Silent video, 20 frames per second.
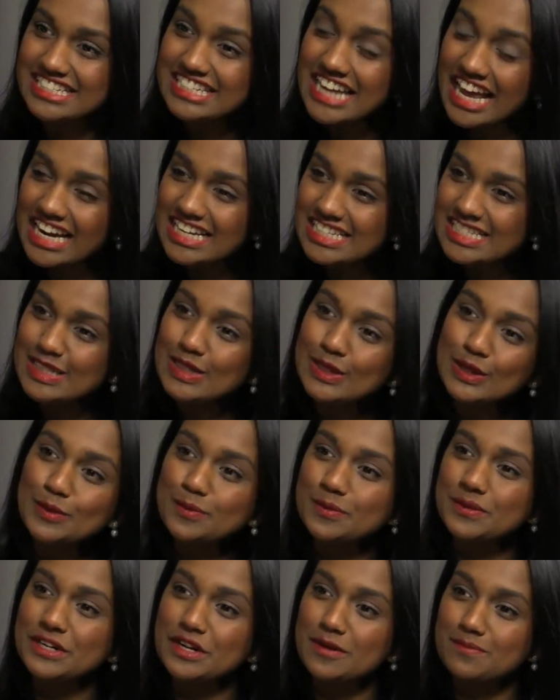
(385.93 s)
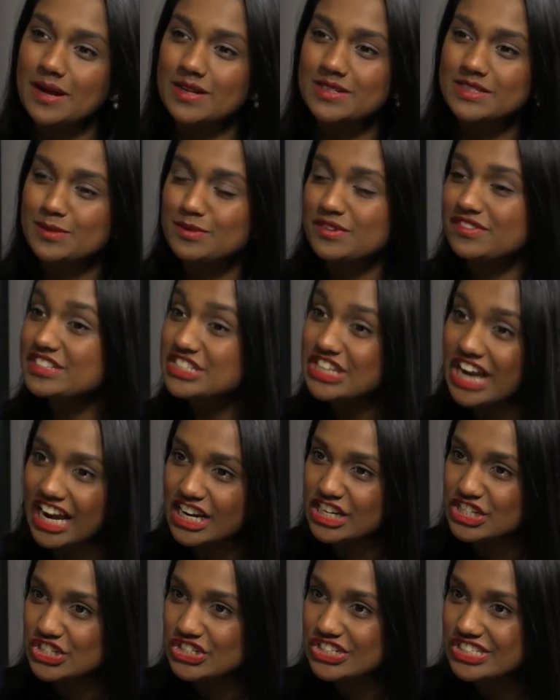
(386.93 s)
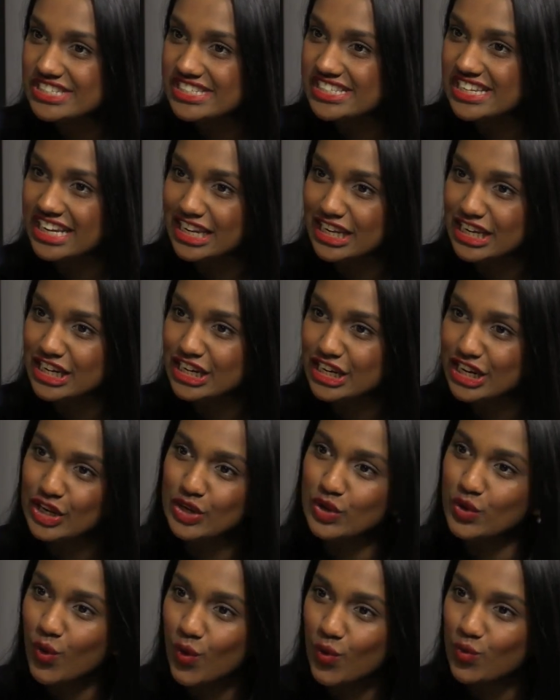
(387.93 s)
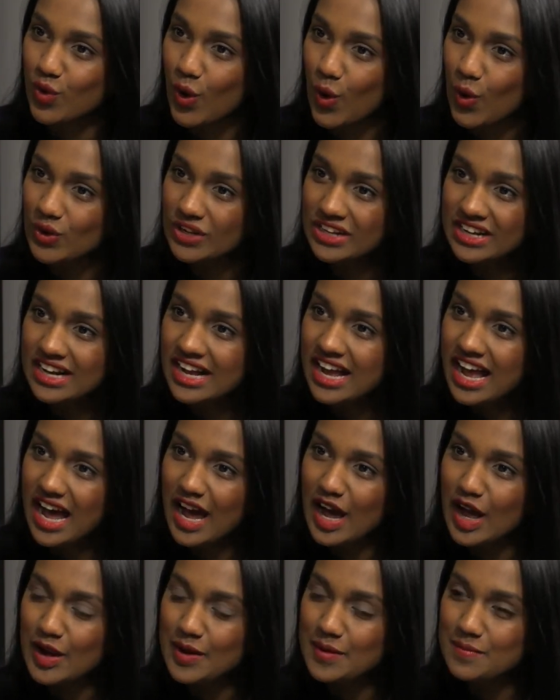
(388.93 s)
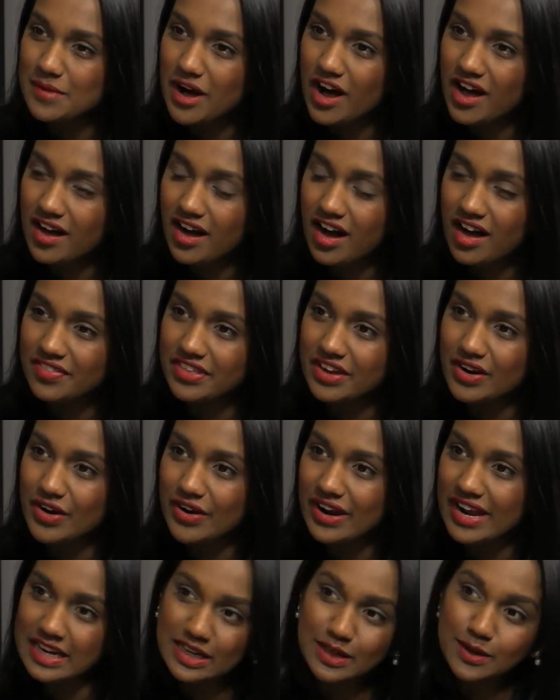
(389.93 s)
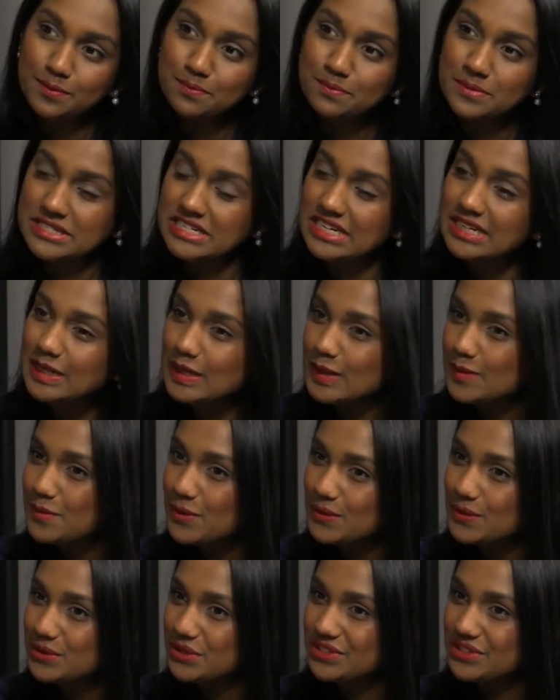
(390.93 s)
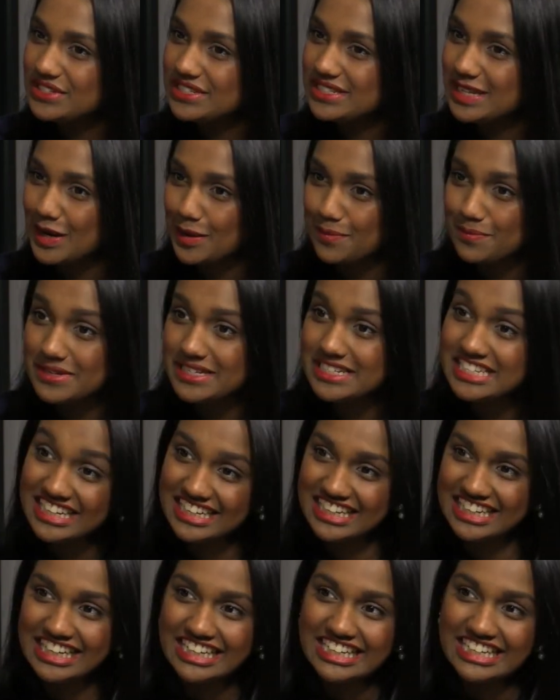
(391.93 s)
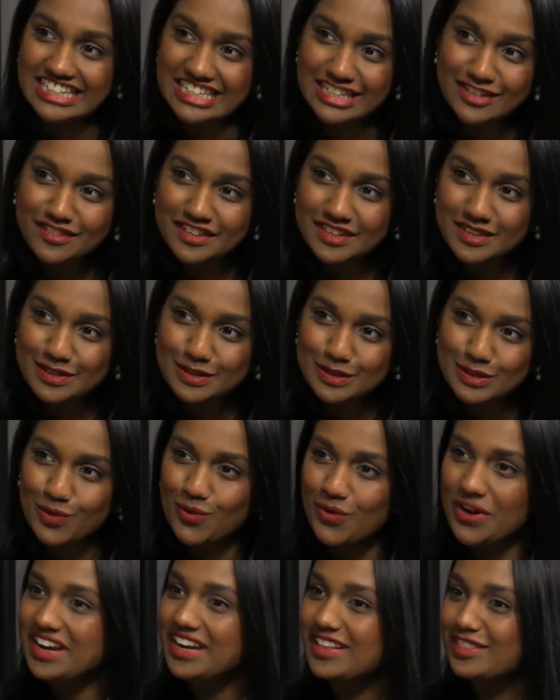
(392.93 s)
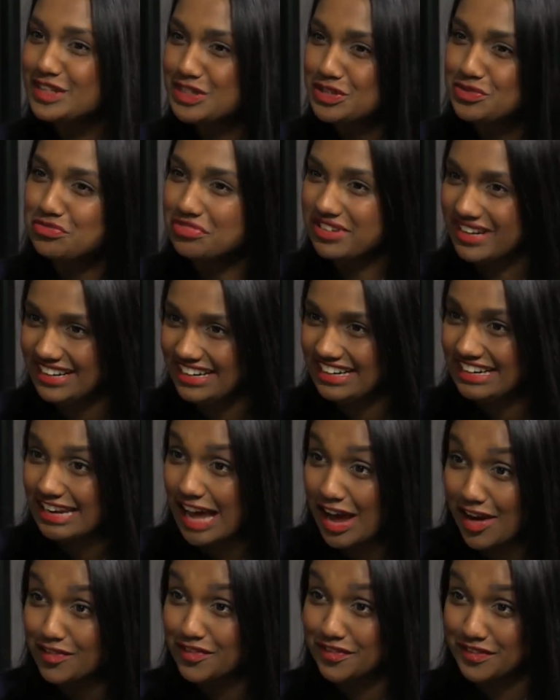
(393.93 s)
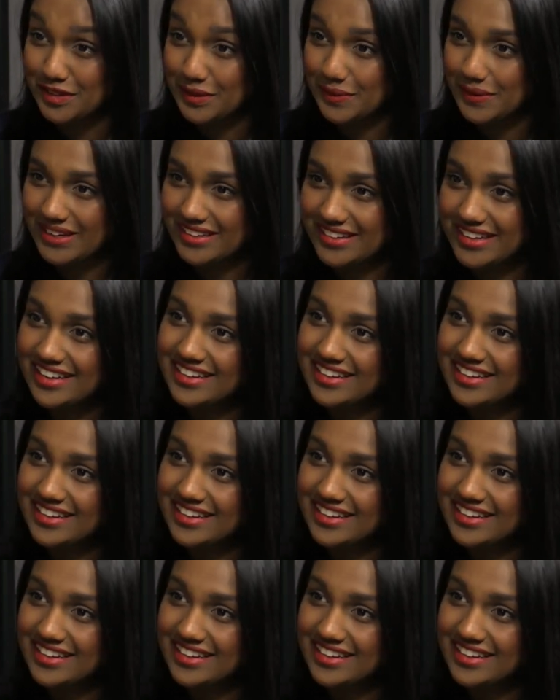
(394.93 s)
Tell us a little bit about some of the challenges in your role. Are there any particular portions that are particularly difficult or any that you really love doing?